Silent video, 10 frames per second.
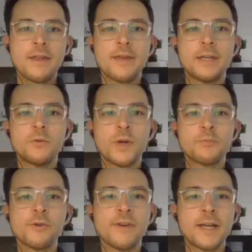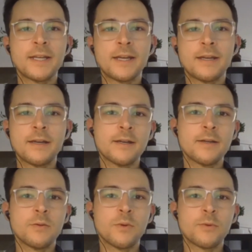then we're providing
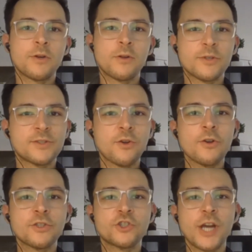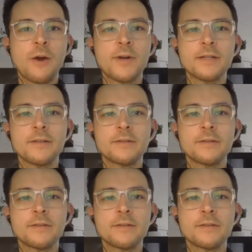what we call resource sharing.